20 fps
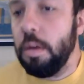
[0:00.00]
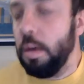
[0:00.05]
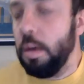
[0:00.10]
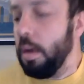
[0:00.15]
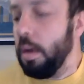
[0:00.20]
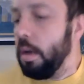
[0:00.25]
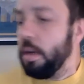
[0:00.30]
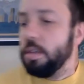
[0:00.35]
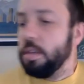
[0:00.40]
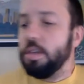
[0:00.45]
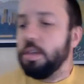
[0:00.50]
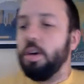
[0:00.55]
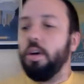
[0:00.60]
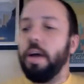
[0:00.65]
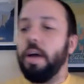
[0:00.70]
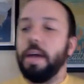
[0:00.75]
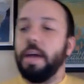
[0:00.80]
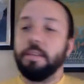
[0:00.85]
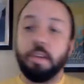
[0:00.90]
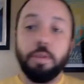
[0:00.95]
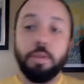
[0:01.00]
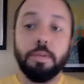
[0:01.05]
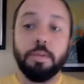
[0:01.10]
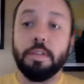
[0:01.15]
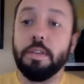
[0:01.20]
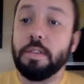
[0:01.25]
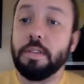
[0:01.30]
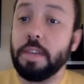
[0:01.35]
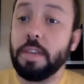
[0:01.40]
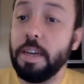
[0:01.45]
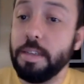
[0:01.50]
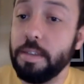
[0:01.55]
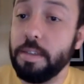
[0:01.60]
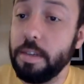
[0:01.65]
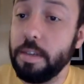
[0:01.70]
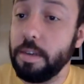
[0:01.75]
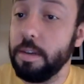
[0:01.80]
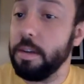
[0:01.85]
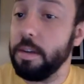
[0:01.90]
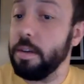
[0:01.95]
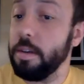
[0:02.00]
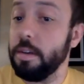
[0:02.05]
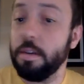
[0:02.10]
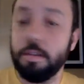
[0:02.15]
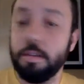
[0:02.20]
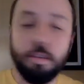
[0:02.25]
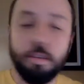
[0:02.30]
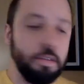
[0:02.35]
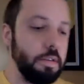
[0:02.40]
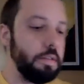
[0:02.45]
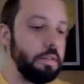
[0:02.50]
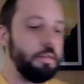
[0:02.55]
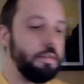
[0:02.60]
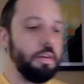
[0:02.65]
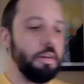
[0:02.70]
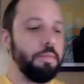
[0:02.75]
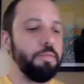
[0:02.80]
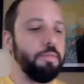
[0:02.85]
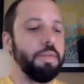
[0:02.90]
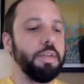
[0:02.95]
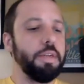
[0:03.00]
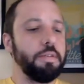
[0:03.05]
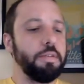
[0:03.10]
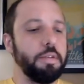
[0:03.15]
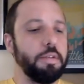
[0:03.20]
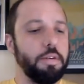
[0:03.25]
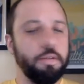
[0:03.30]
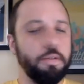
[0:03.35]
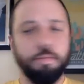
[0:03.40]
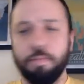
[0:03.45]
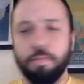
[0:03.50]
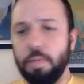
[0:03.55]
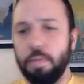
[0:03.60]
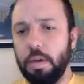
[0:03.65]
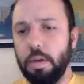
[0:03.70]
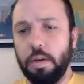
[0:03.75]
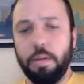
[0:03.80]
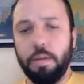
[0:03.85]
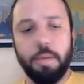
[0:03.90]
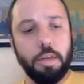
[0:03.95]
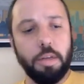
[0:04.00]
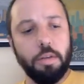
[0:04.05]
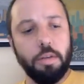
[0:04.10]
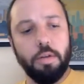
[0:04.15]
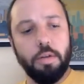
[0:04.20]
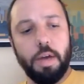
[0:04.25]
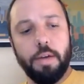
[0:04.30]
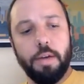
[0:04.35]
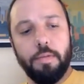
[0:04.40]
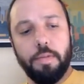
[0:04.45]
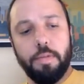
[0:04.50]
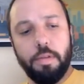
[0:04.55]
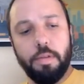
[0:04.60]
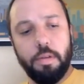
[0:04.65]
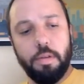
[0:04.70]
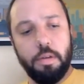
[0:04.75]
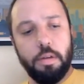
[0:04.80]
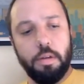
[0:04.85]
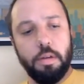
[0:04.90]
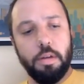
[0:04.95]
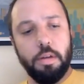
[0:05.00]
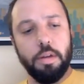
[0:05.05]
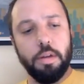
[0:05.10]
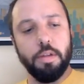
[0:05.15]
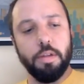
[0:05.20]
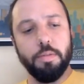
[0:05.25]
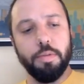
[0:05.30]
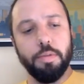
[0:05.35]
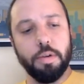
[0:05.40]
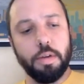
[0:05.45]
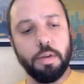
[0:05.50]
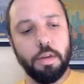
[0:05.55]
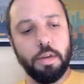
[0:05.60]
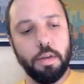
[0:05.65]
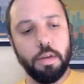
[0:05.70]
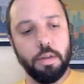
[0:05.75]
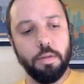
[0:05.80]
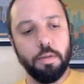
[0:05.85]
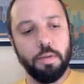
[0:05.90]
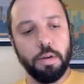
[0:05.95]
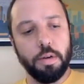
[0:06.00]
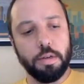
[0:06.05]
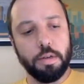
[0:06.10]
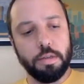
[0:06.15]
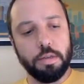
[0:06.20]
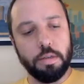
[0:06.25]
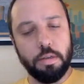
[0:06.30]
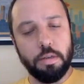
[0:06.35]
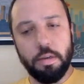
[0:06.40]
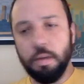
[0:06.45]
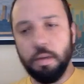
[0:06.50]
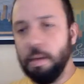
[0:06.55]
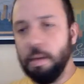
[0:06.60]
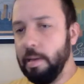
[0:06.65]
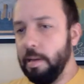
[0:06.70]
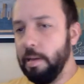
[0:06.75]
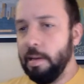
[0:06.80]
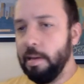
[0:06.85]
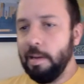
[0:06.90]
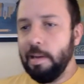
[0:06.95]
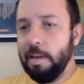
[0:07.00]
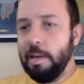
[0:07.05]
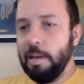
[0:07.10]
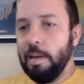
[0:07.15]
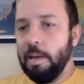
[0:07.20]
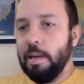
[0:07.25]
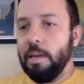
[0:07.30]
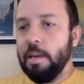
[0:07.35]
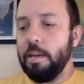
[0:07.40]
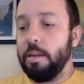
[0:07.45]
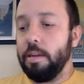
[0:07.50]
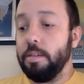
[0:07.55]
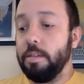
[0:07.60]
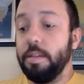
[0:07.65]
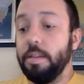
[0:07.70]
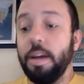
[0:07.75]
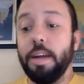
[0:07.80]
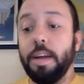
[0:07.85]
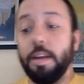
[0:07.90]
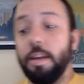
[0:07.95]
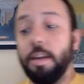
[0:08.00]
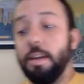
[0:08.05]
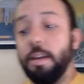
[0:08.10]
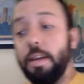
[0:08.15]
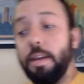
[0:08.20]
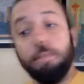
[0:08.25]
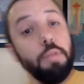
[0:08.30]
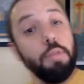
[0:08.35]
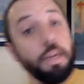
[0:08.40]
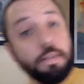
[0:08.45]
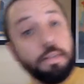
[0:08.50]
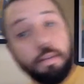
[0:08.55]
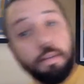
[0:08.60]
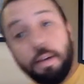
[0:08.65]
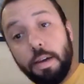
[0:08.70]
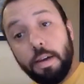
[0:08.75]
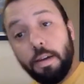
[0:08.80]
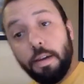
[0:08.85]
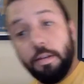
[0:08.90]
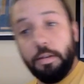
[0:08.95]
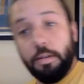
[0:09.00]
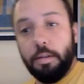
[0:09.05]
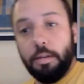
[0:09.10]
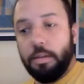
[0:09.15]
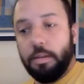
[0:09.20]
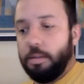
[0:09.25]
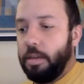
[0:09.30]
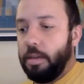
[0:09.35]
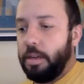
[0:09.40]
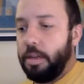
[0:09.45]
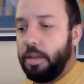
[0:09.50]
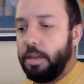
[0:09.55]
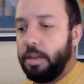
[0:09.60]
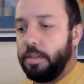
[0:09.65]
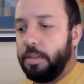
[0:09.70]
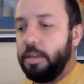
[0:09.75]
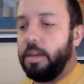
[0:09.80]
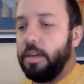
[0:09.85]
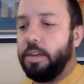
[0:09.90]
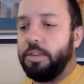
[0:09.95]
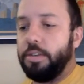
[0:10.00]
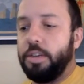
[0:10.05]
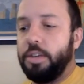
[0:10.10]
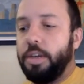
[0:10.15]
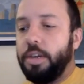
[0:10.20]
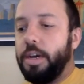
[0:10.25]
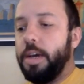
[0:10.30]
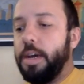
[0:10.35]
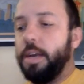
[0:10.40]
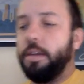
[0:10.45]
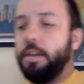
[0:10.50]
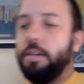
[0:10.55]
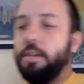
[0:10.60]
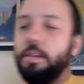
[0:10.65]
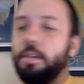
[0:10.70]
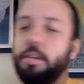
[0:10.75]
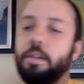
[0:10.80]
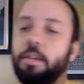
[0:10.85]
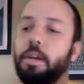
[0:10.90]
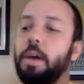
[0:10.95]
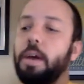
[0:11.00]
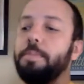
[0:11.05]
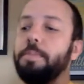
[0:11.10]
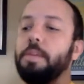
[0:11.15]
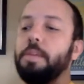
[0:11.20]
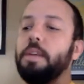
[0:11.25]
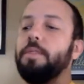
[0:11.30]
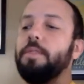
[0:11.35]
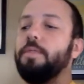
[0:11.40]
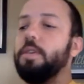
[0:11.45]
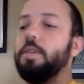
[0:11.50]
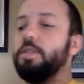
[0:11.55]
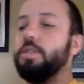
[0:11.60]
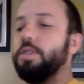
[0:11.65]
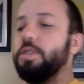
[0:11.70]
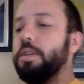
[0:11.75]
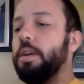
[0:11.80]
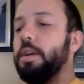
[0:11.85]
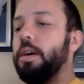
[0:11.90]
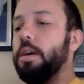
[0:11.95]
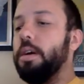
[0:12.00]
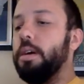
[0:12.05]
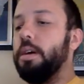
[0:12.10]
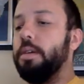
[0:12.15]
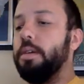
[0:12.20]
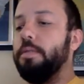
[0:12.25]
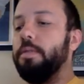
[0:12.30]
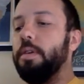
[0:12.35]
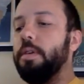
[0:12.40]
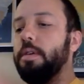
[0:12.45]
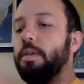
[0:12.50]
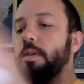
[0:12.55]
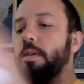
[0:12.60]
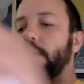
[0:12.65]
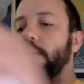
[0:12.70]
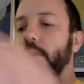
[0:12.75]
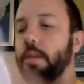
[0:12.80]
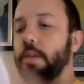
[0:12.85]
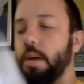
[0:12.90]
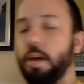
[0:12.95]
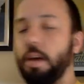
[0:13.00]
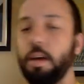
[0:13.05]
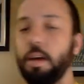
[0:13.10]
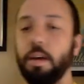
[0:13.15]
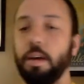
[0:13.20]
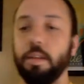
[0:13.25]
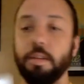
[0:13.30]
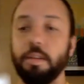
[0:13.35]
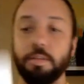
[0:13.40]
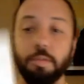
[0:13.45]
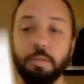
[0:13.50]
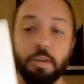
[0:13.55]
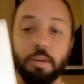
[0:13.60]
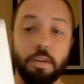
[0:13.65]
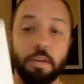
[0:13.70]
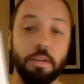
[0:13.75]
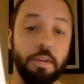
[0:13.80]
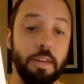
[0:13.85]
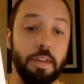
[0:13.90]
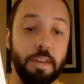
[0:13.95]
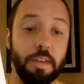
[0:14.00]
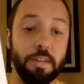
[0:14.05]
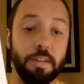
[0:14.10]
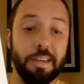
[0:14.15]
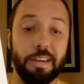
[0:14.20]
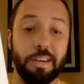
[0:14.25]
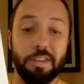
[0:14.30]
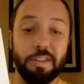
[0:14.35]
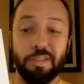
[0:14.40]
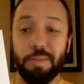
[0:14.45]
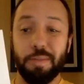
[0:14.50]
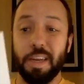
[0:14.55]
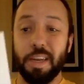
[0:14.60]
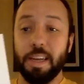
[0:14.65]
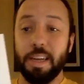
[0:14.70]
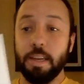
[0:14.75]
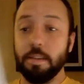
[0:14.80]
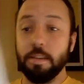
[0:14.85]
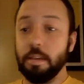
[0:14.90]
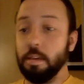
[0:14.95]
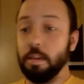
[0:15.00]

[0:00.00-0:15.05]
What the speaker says: So as I was discussing just a couple minutes ago, I do have another book in the works. It is not an MBLEx guide. It is a kinesiology guide, updated version of this book, Kinesiology Made Easy.